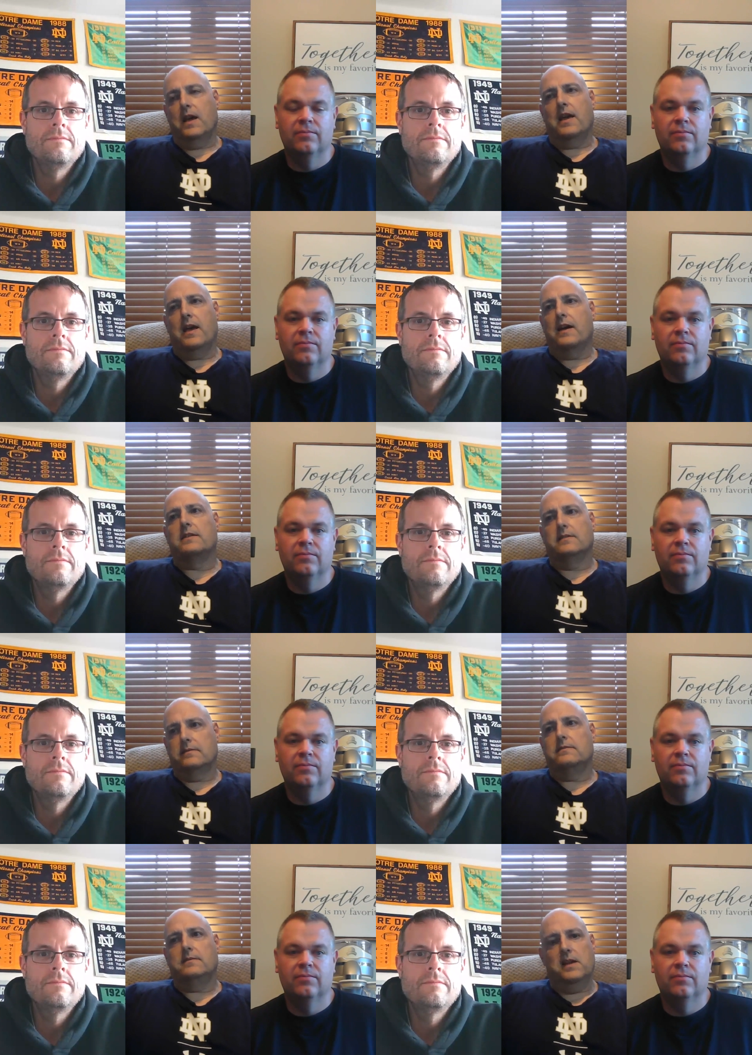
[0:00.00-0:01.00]

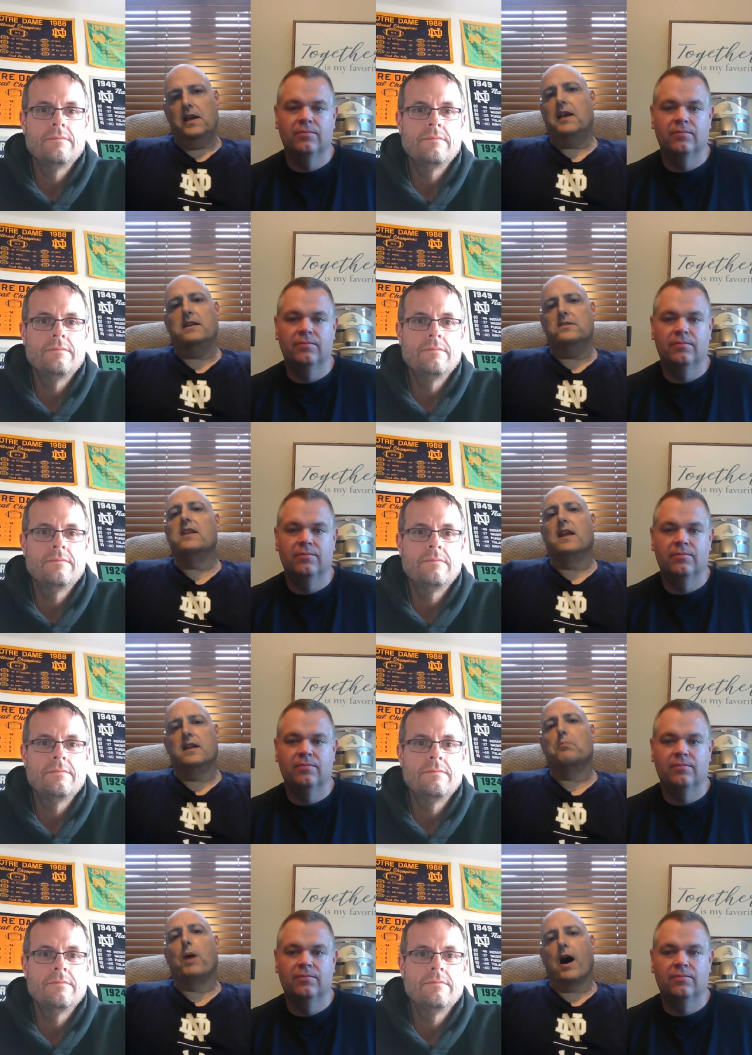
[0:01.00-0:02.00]
Speaker 1: and he's an
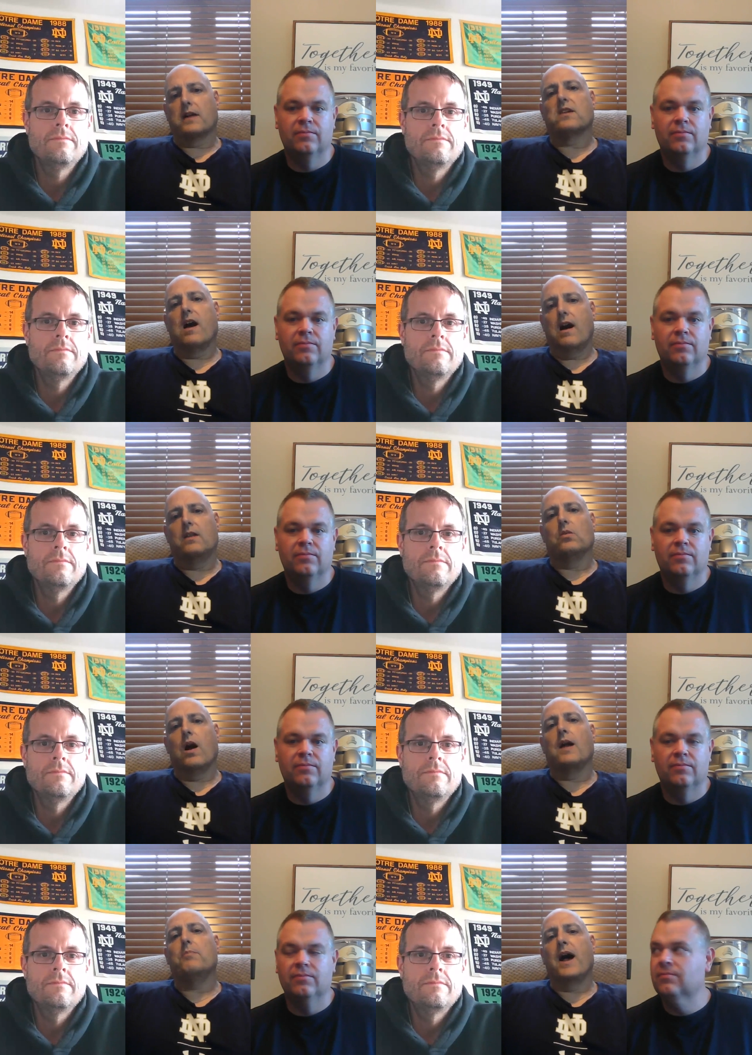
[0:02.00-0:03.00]
in the box kind of
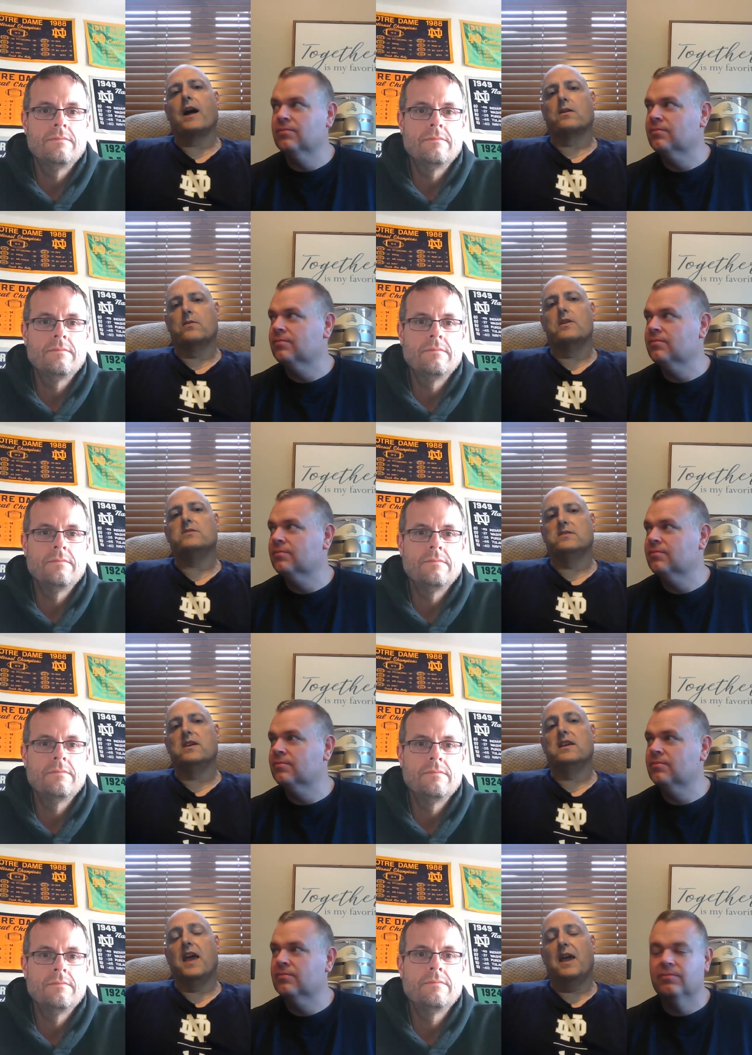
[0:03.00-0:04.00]
linebacker. This
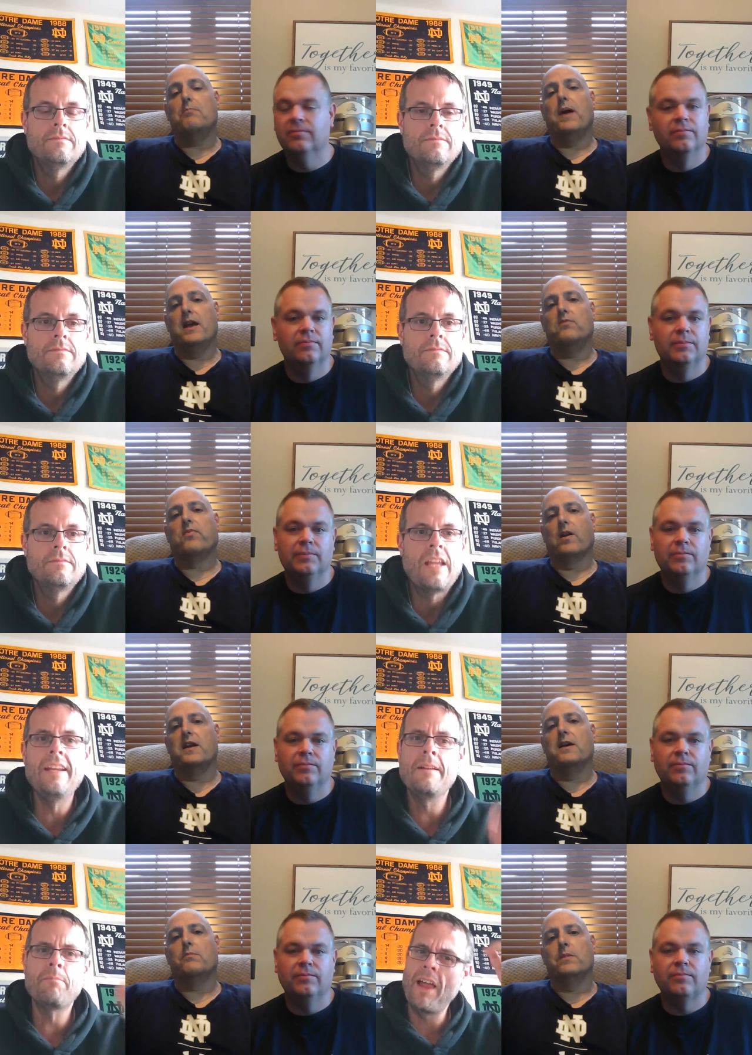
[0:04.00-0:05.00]
is a game made for
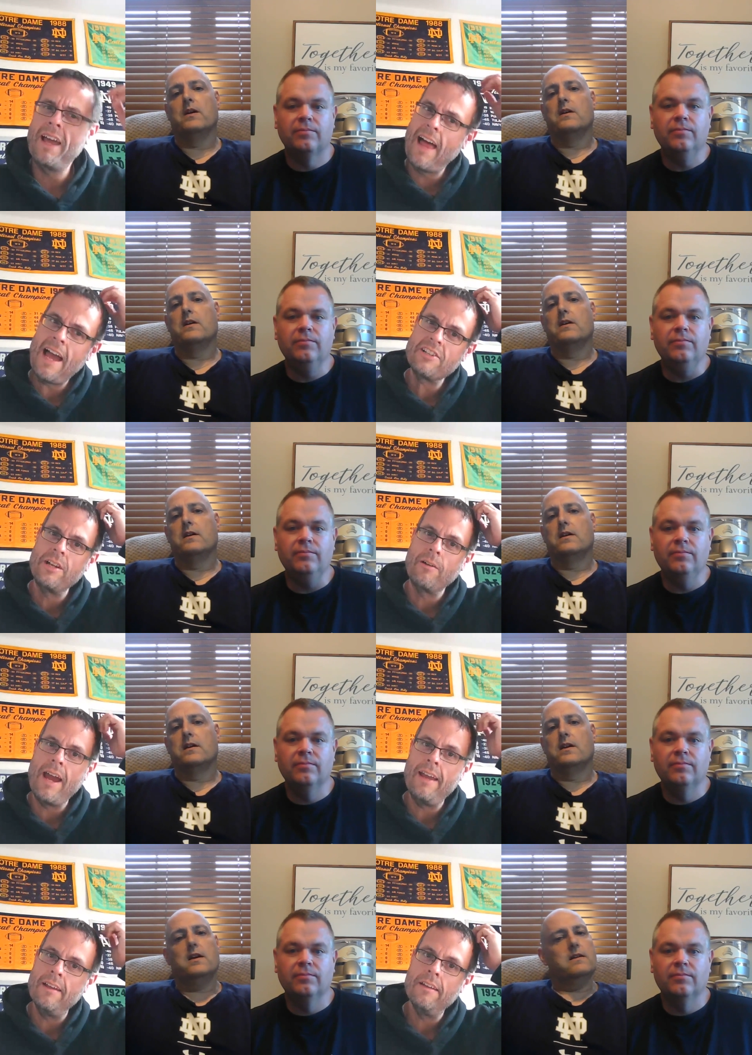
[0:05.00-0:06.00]
he him. He didn't
Speaker 2: play last year,
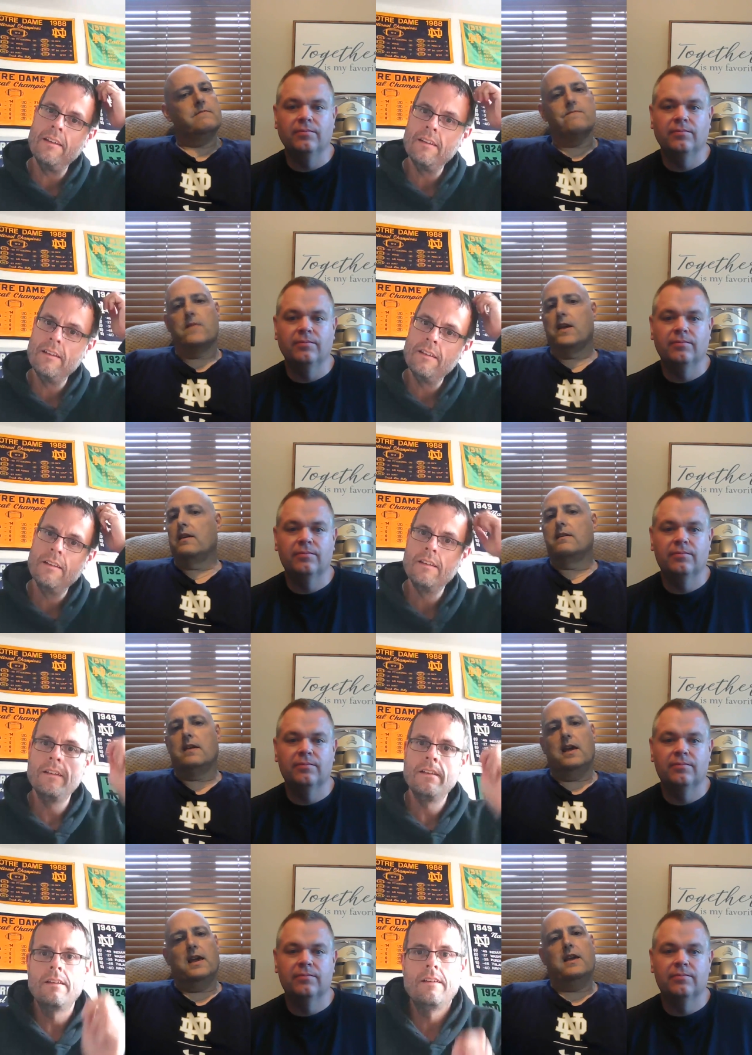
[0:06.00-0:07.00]
right?
Speaker 1: He
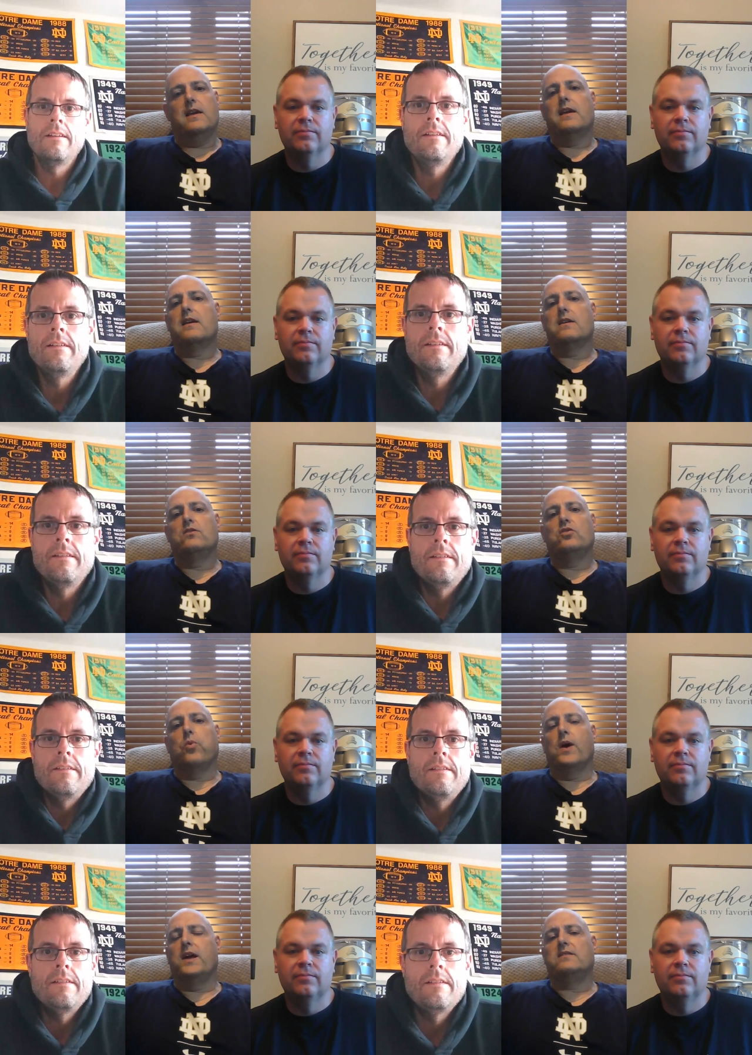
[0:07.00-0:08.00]
he
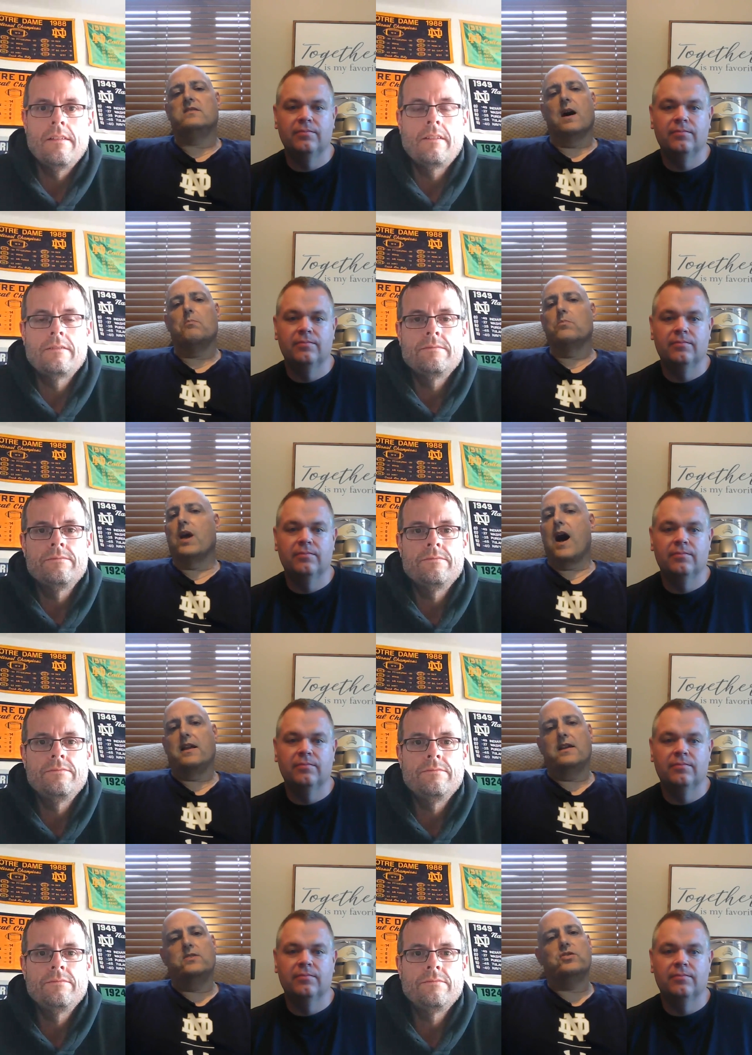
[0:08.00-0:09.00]
tweaked something,
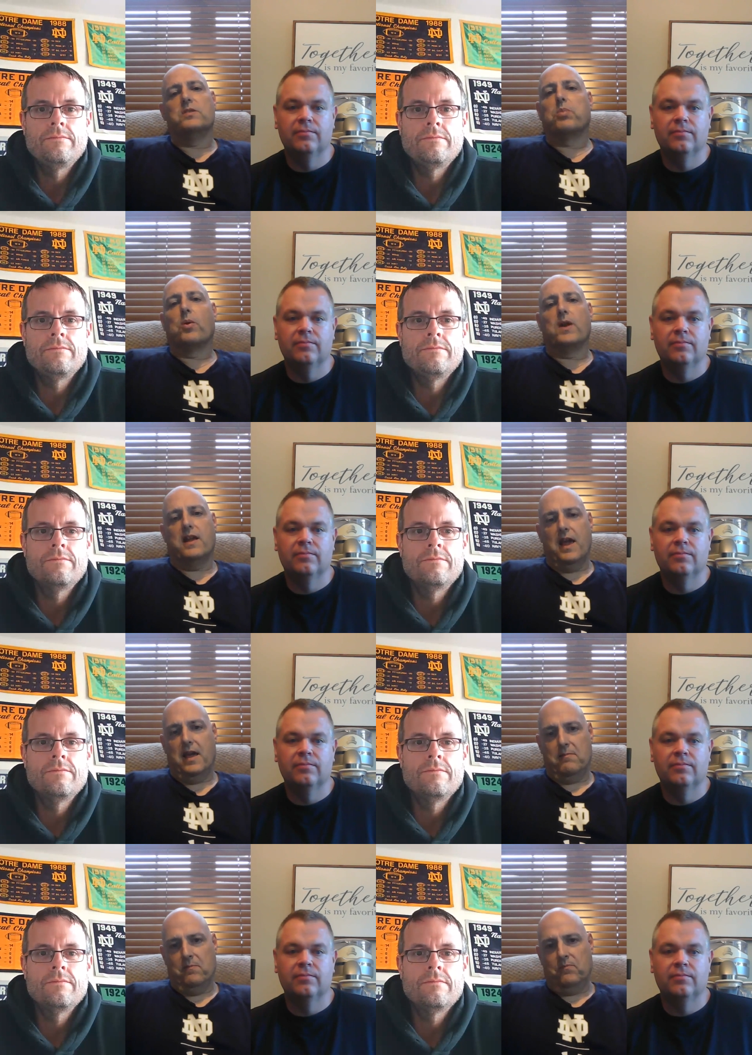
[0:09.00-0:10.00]
got injured
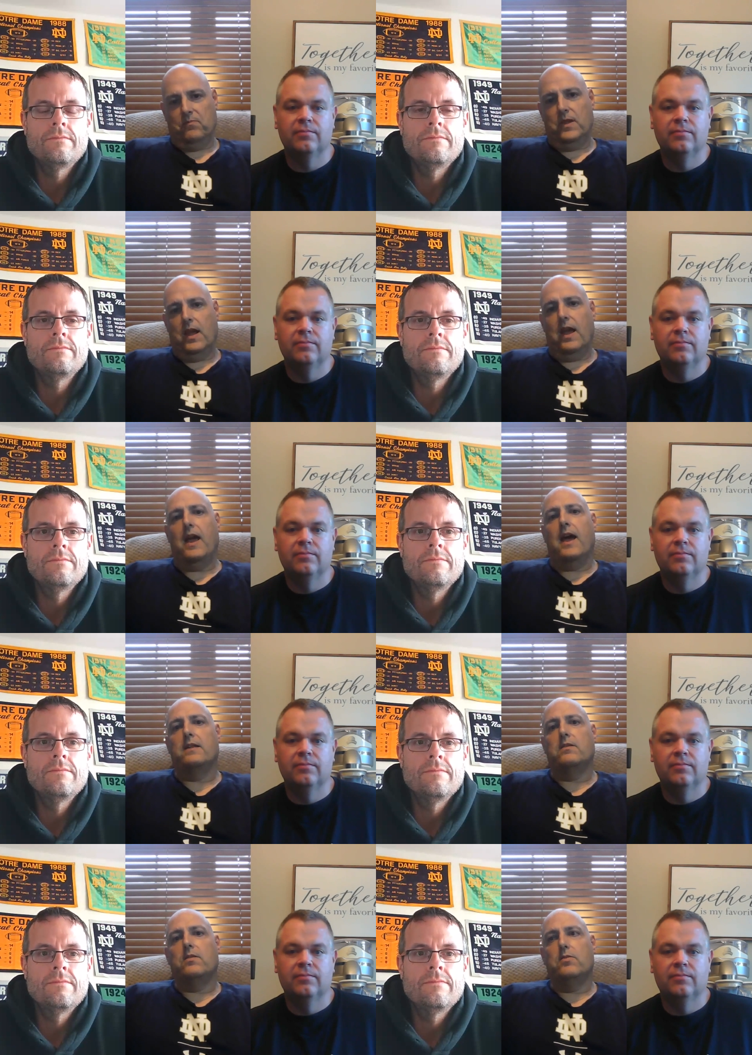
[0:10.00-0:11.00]
pregame, and